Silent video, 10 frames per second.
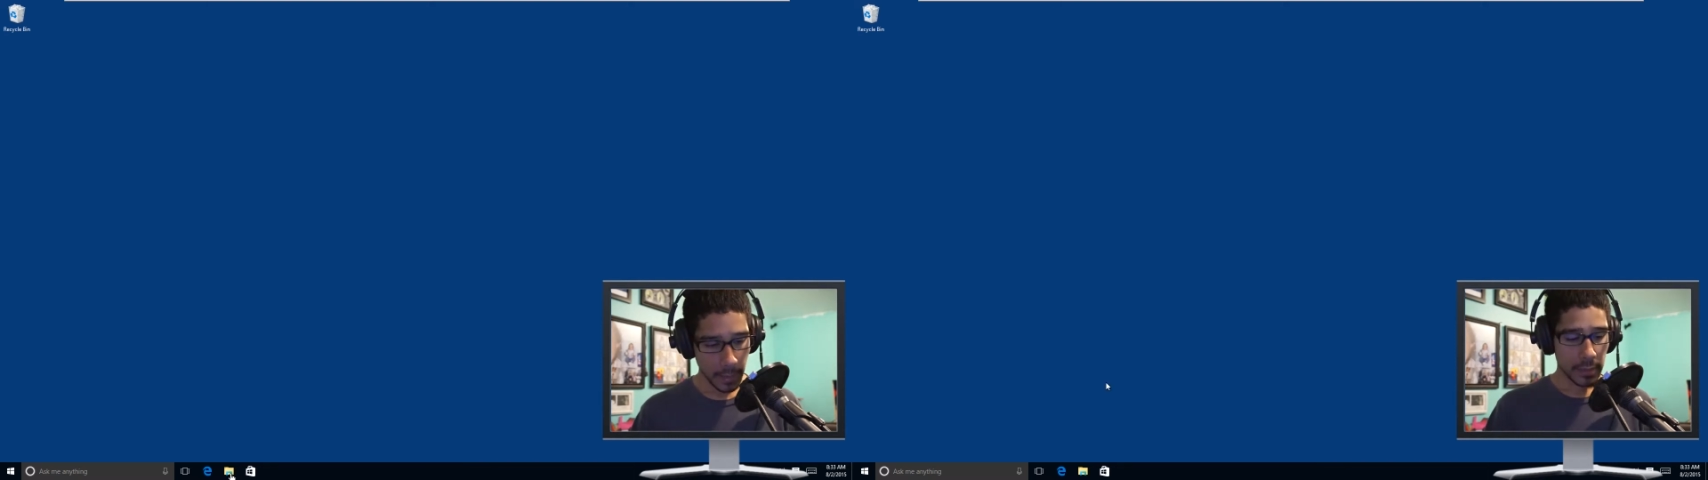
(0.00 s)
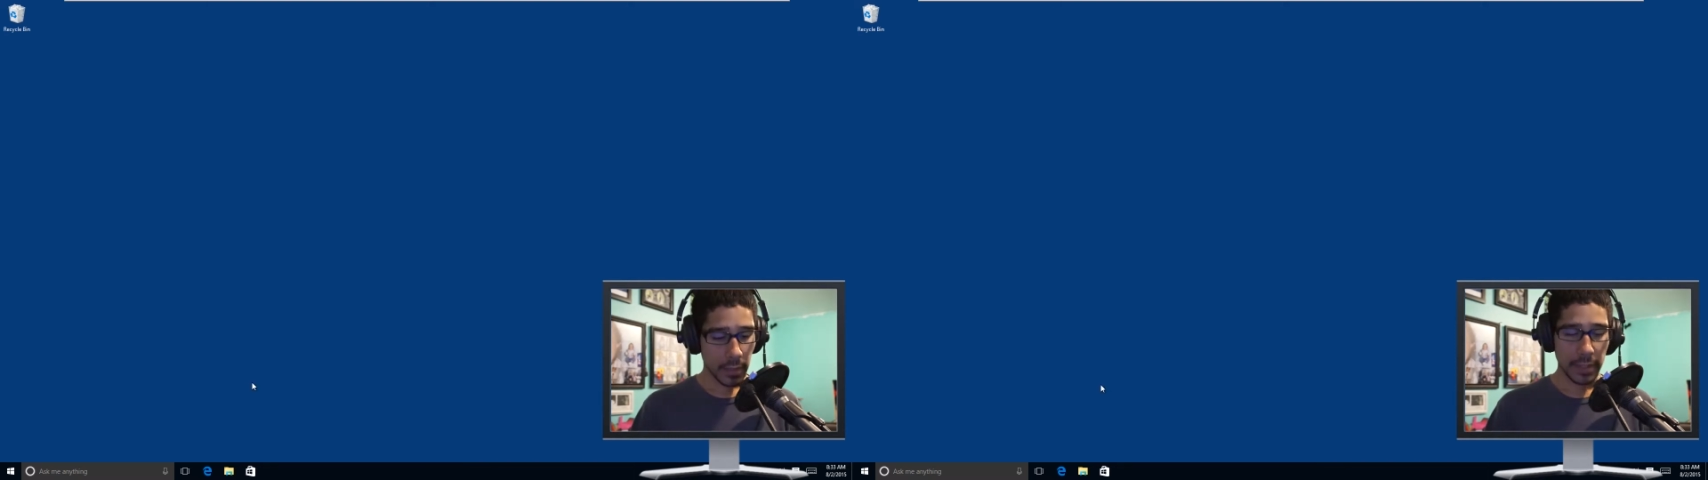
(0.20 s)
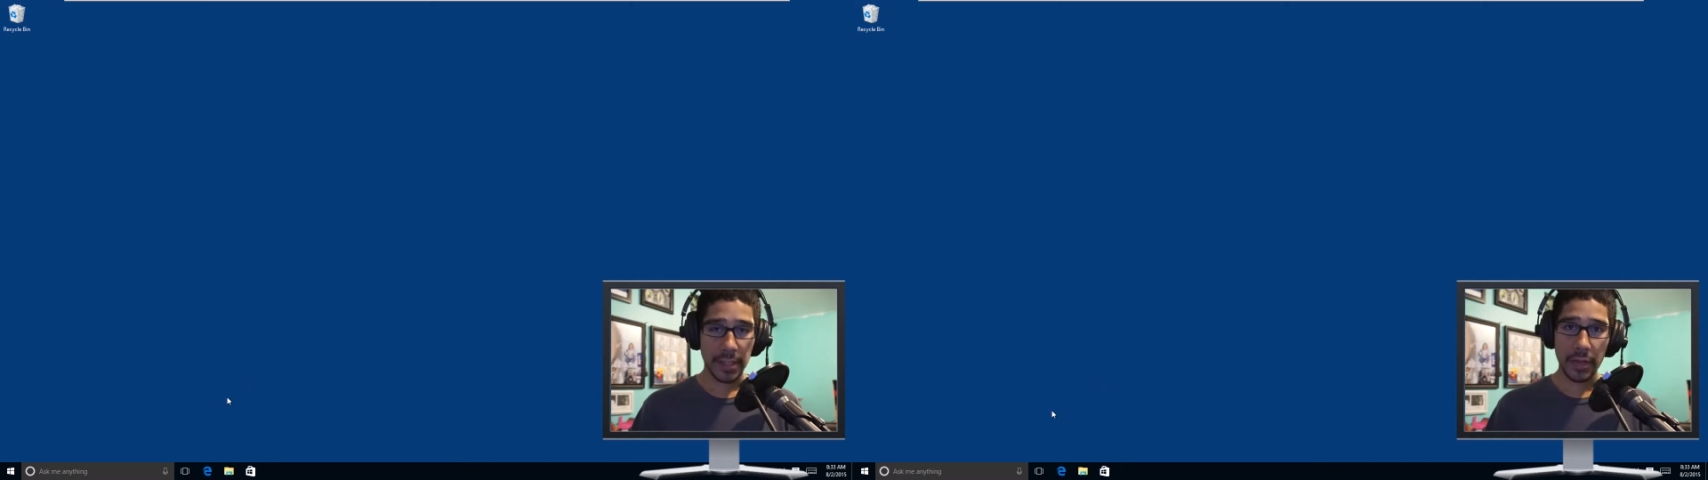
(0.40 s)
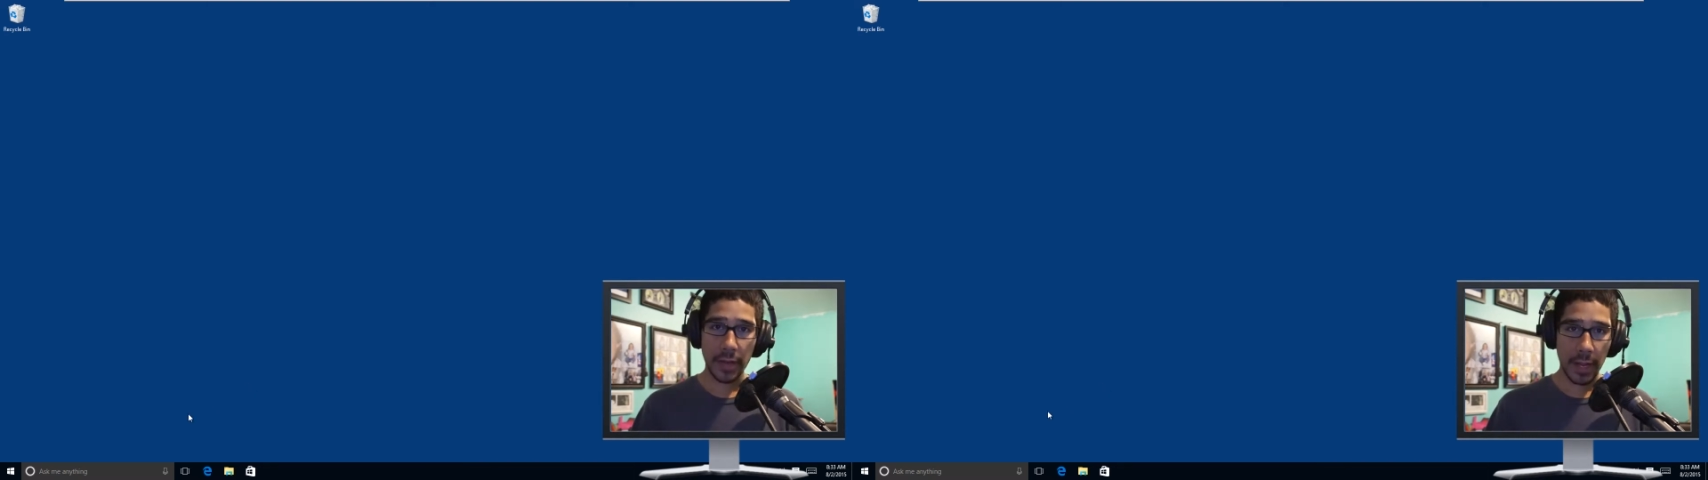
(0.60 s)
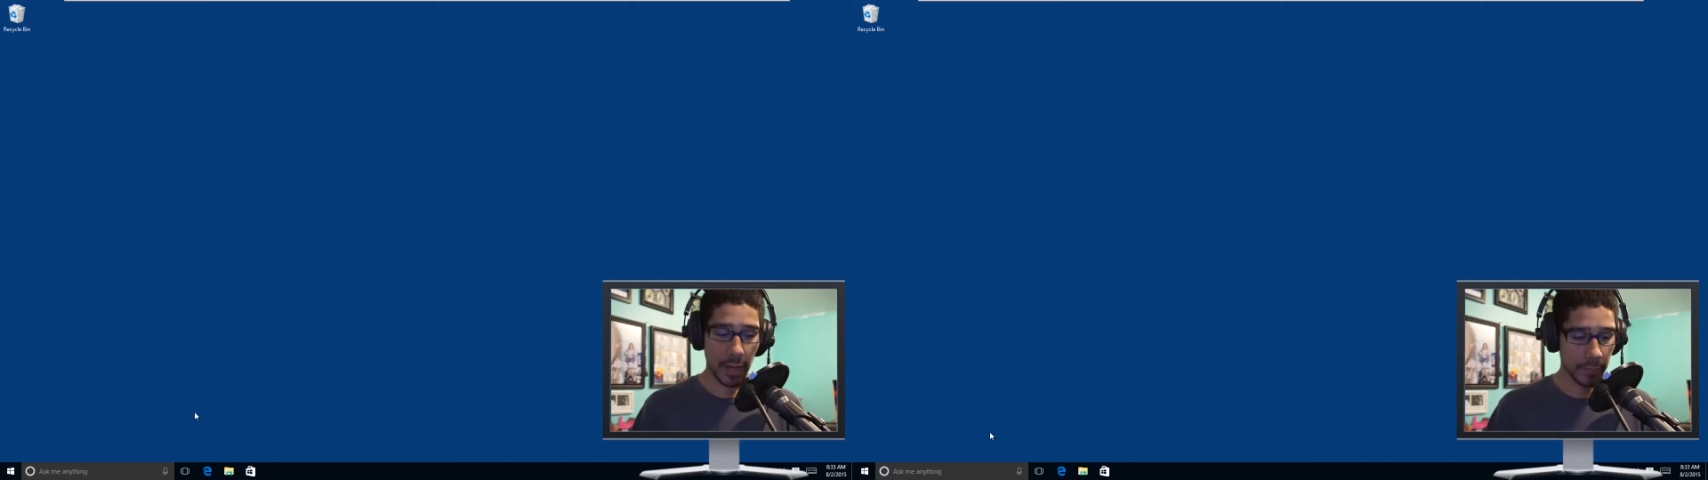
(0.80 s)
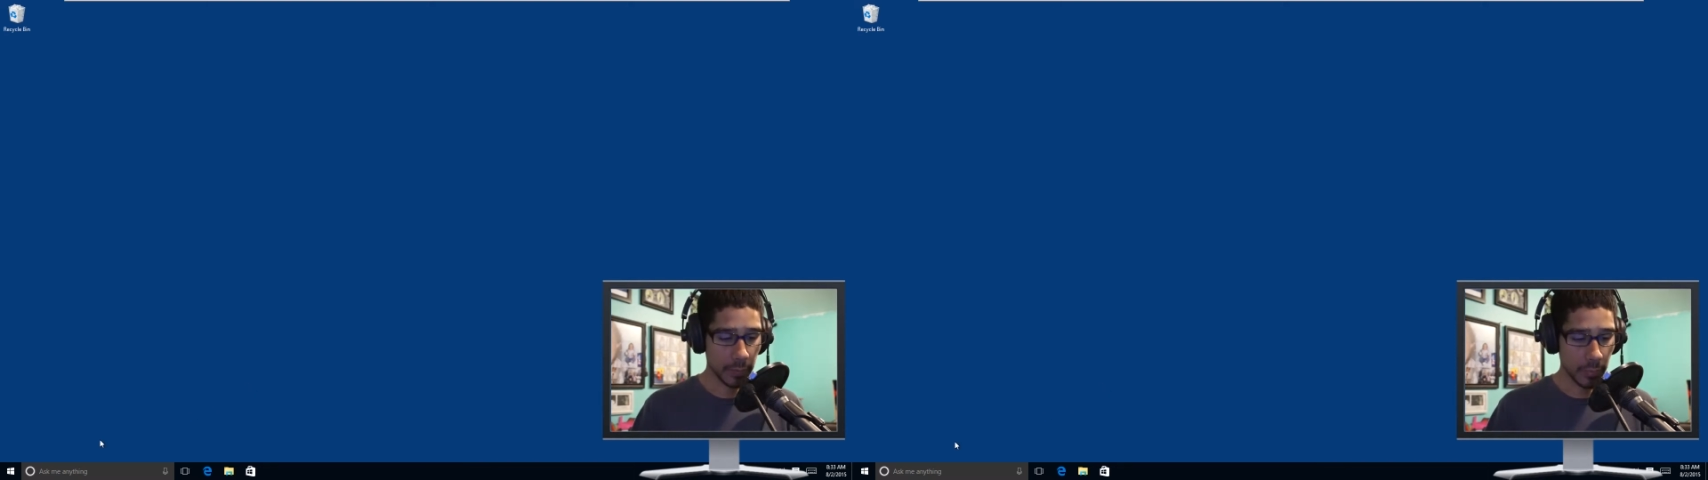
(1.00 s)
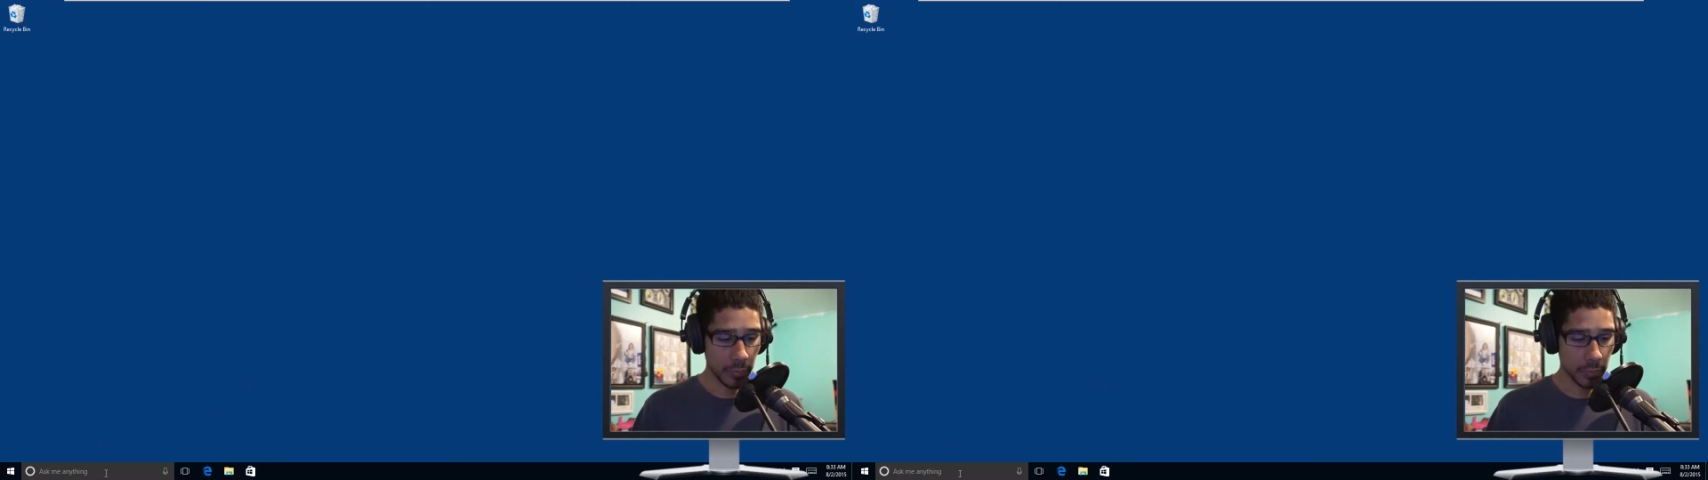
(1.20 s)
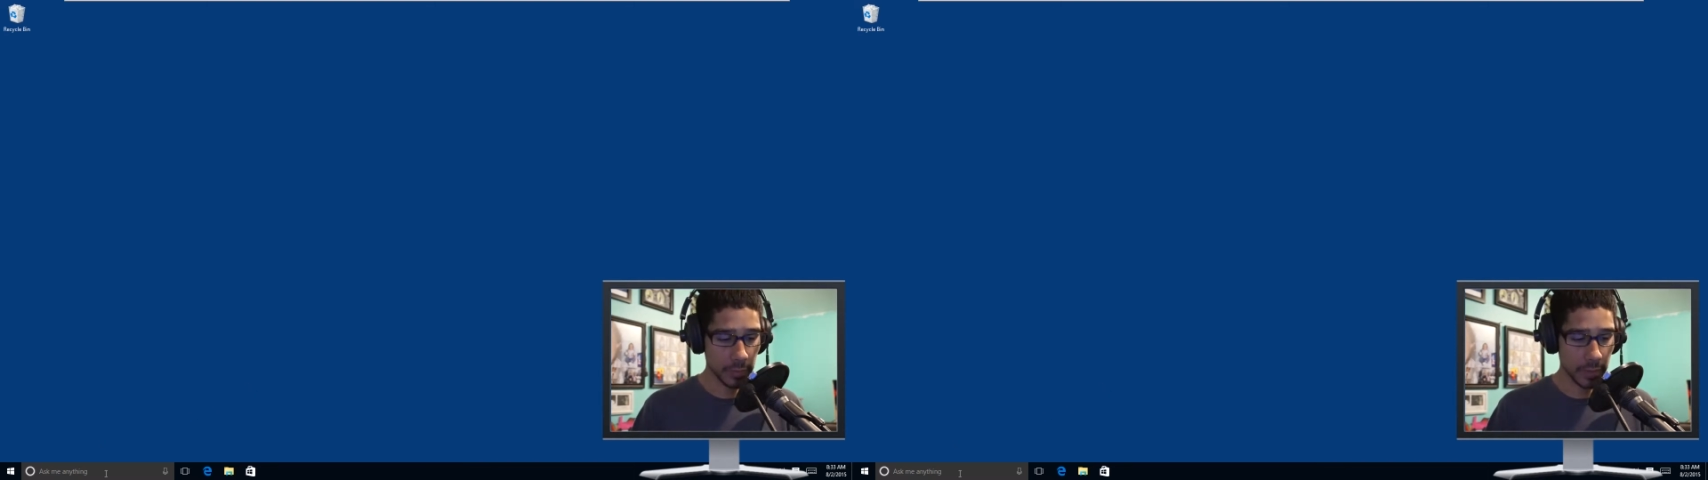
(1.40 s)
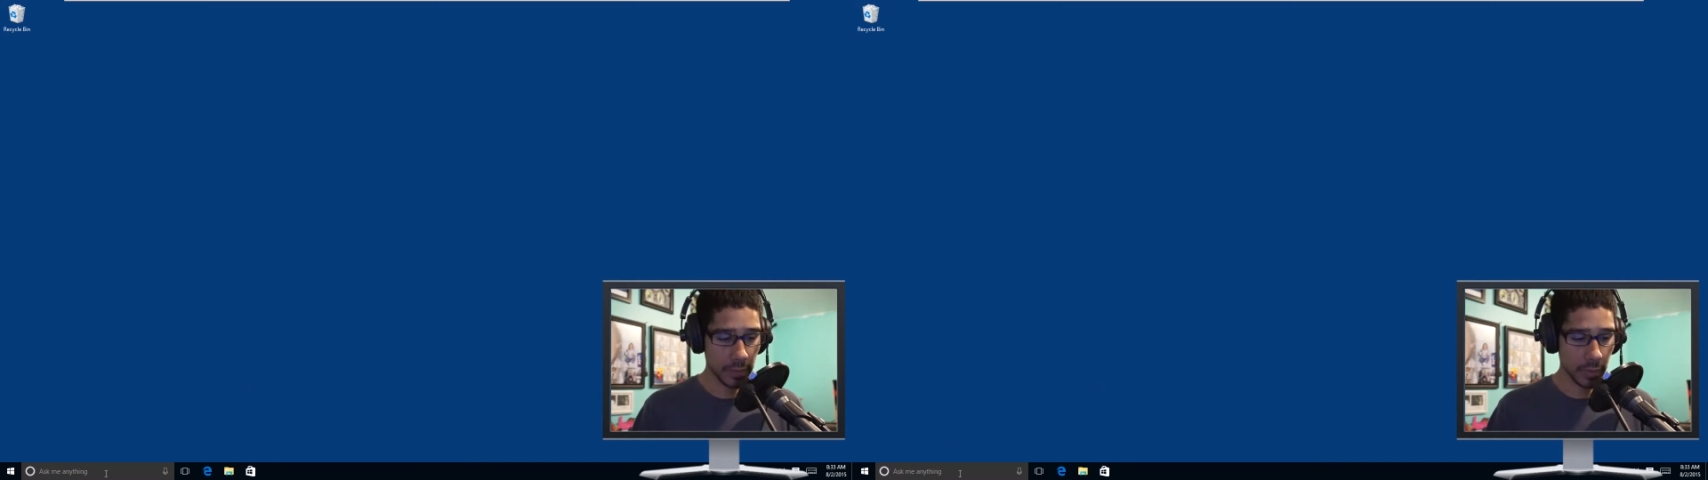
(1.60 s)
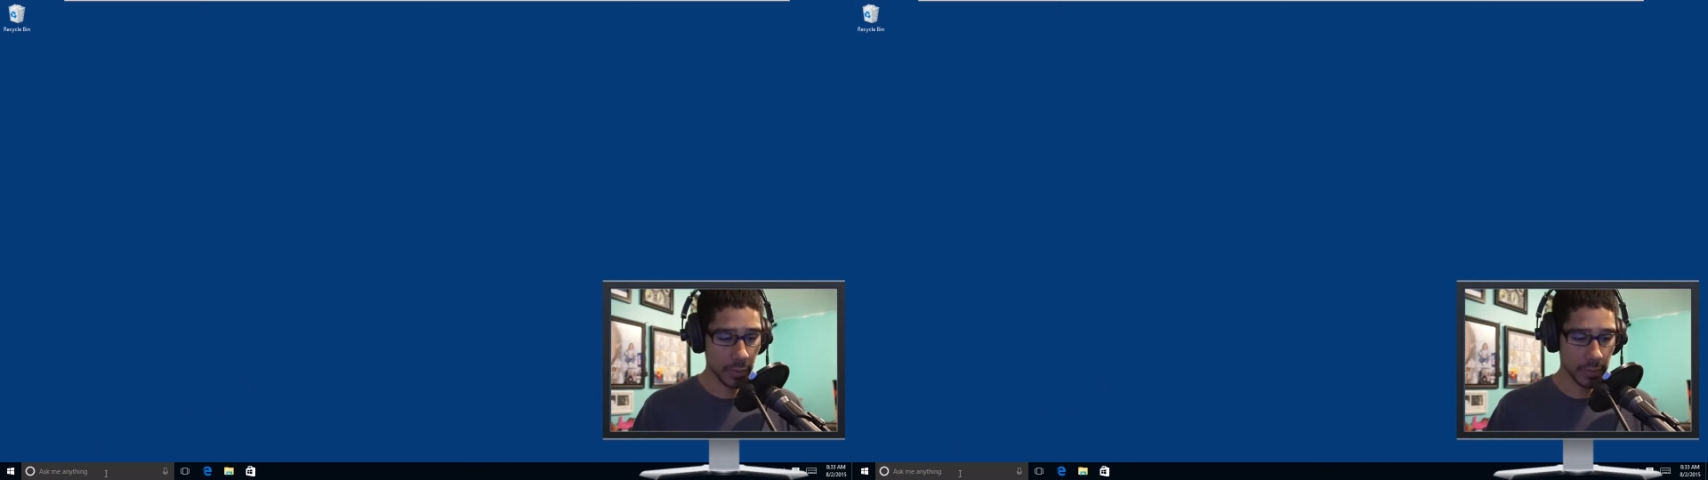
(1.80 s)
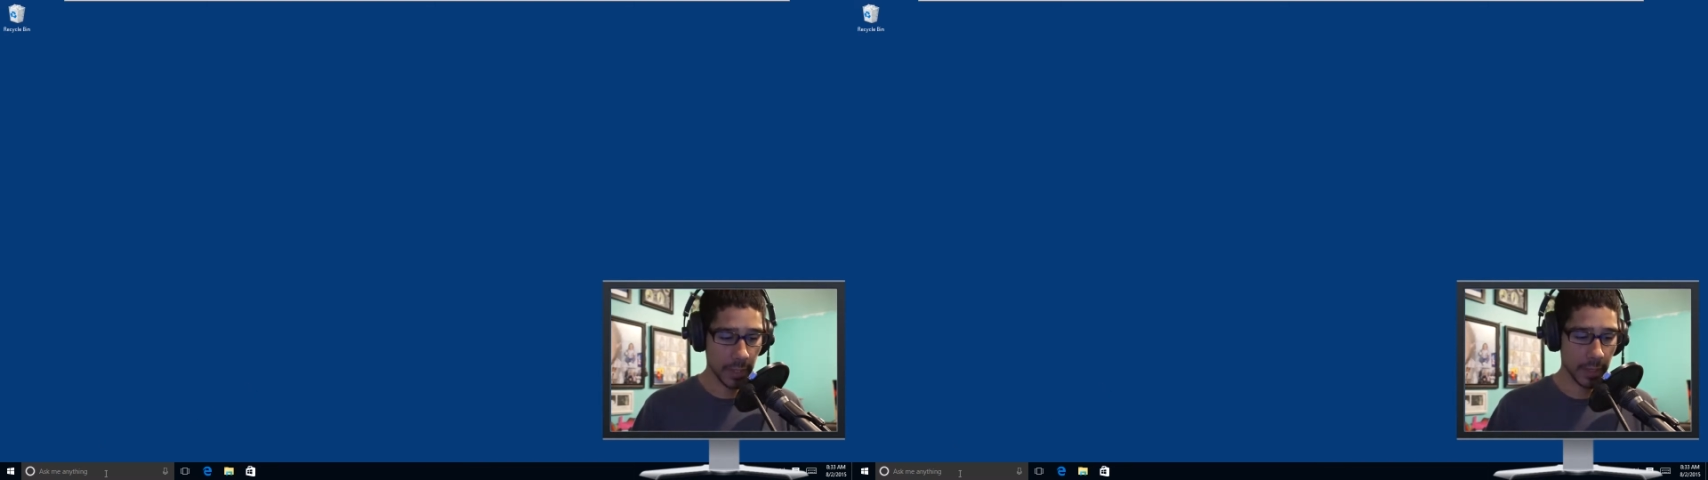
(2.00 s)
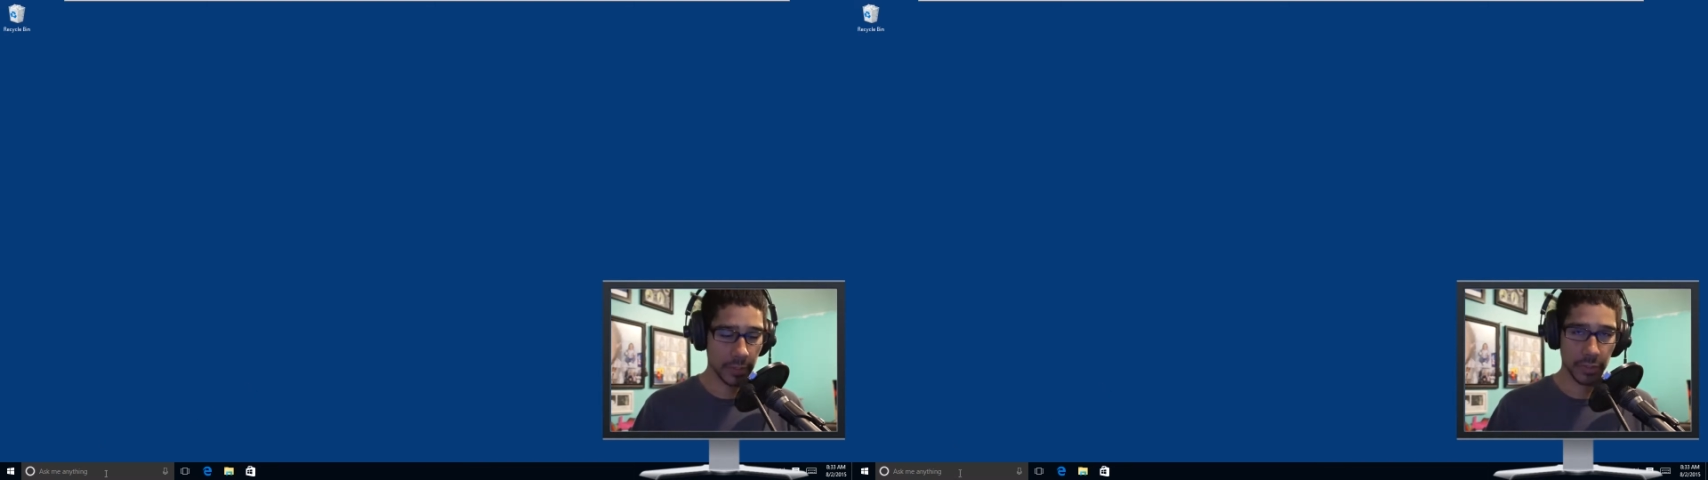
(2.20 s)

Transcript: So let's say you're not comfortable using the Cortana